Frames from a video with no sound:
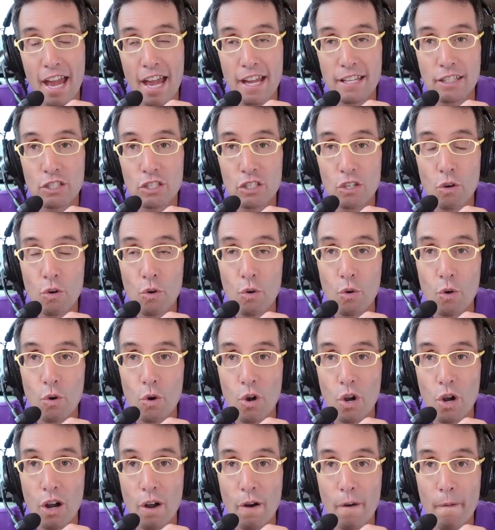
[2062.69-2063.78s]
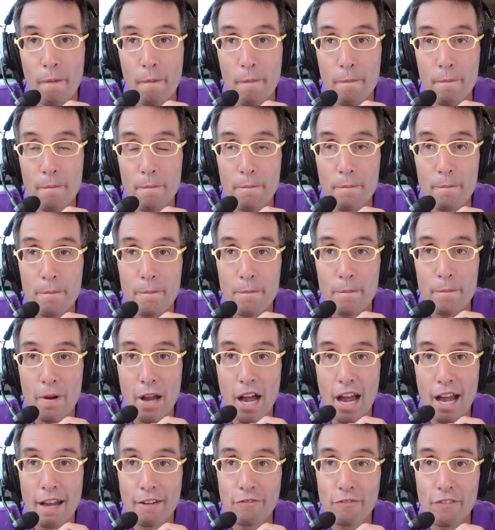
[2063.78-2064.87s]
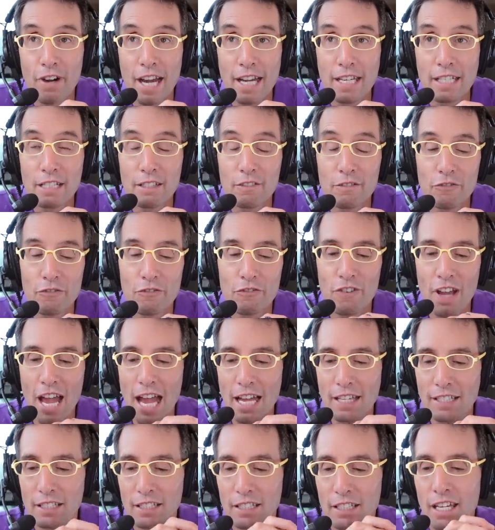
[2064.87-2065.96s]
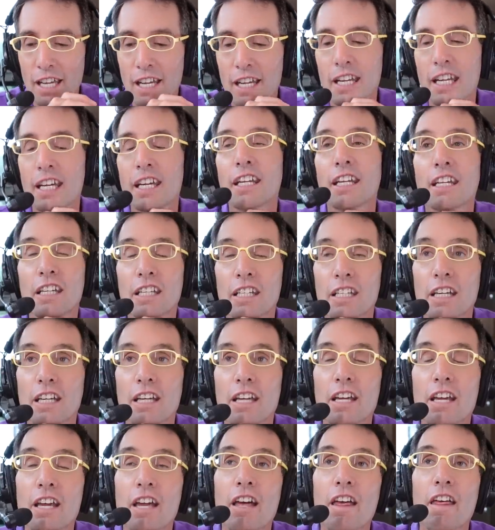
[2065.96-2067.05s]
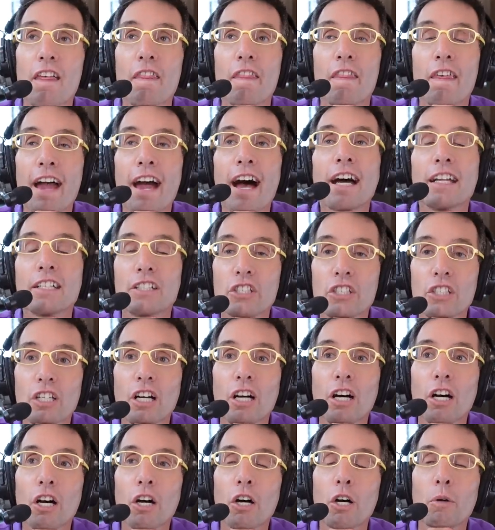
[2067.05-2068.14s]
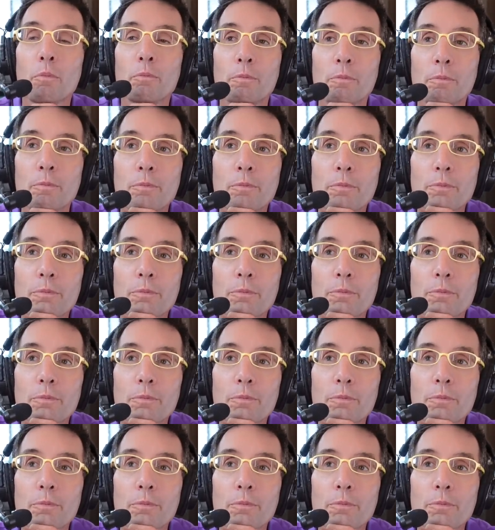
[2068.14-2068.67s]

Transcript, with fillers: And so sure. I find it fascinating that um,